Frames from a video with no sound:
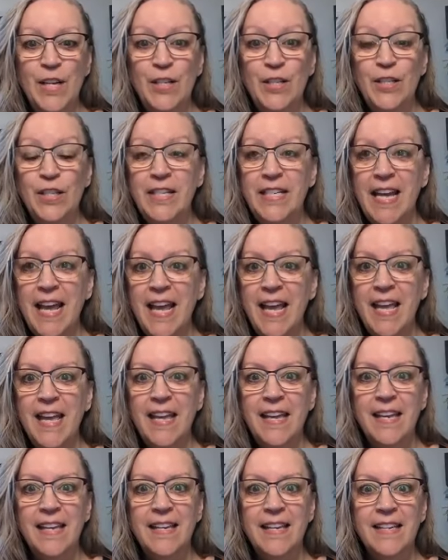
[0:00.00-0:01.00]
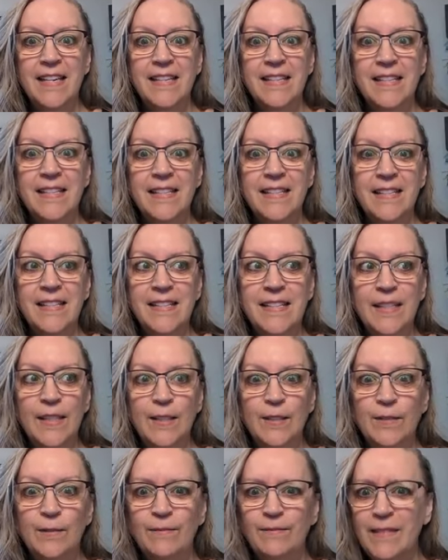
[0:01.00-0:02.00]
Today is
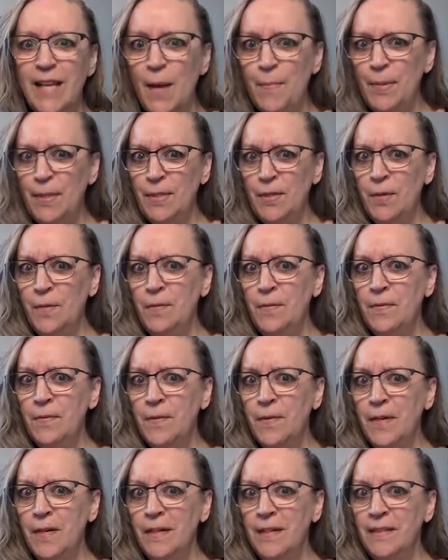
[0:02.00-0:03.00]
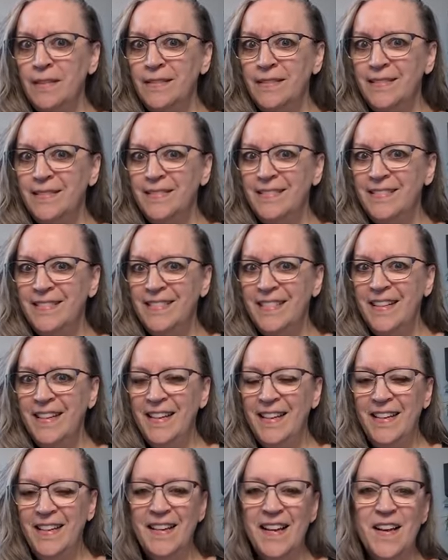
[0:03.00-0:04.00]
episode 4
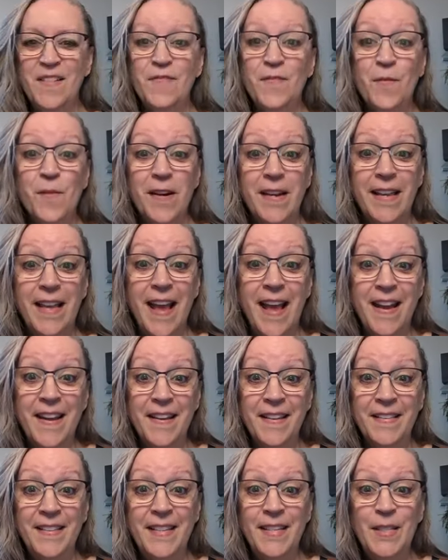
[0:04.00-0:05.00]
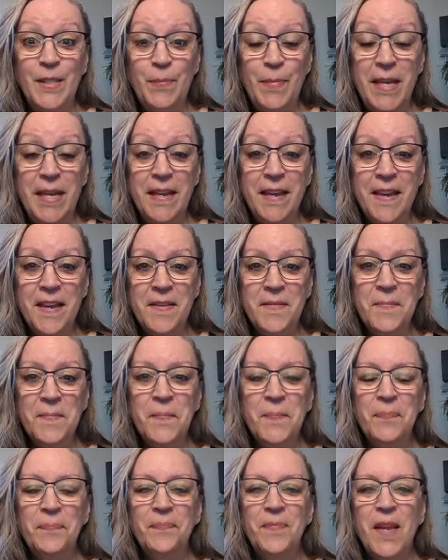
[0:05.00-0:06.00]
of Organically Speaking,
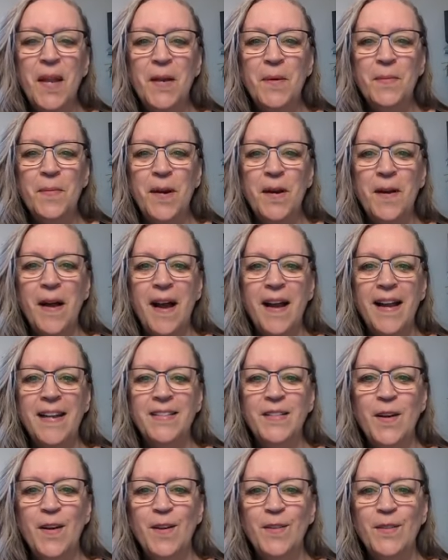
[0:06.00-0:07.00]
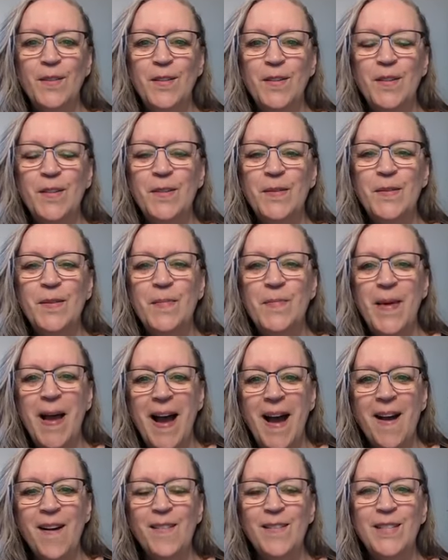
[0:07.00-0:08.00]
where I talk to you
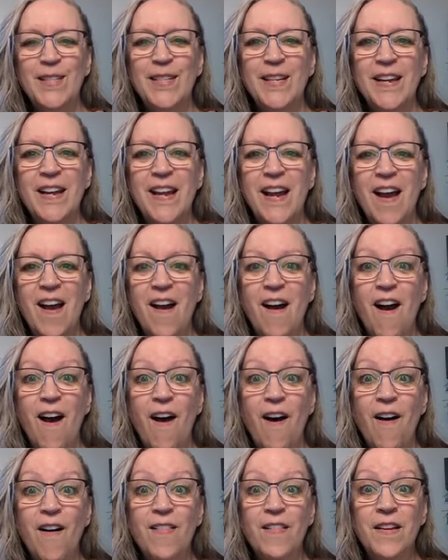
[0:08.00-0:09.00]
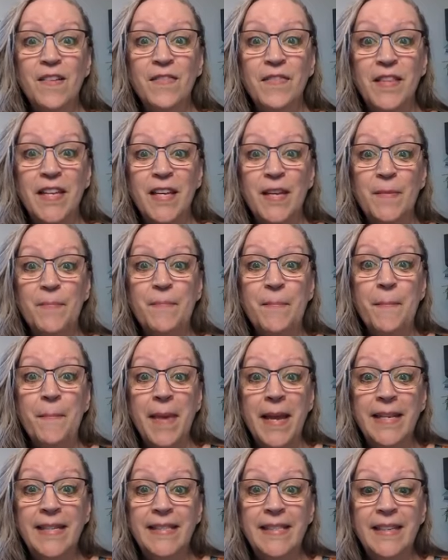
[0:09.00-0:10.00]
about all of the
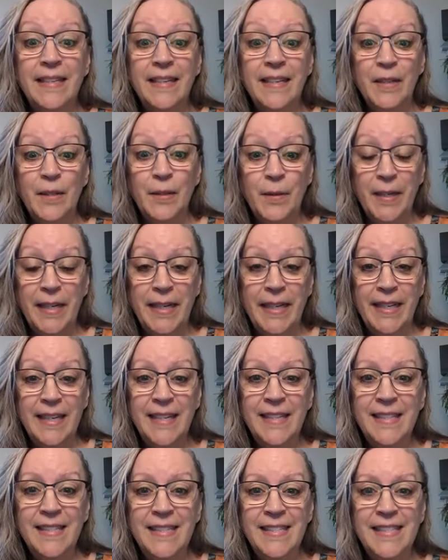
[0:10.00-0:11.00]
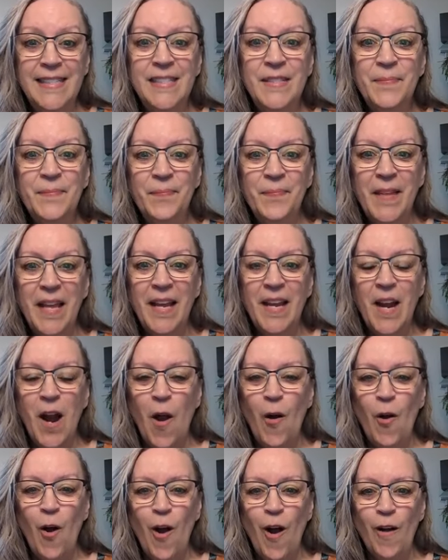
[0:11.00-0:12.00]
amazing ingredients in
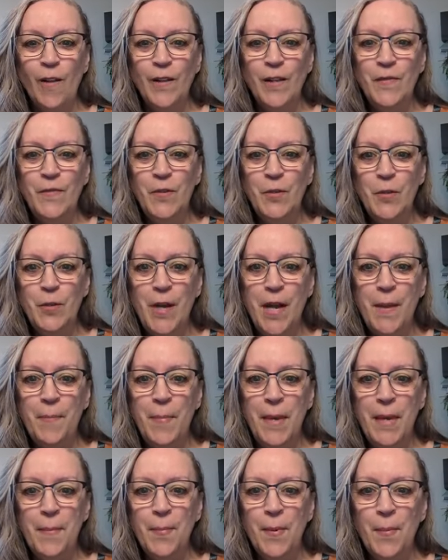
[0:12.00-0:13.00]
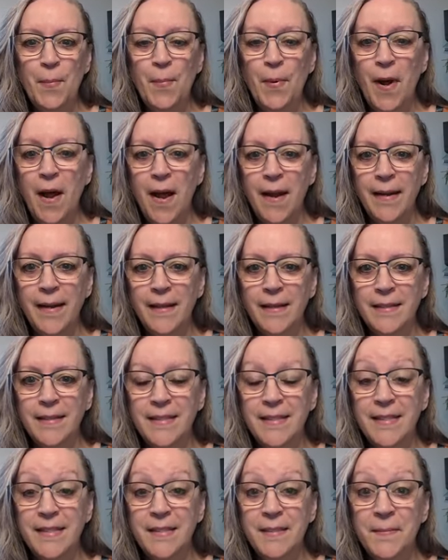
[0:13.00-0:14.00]
our olive tree people products.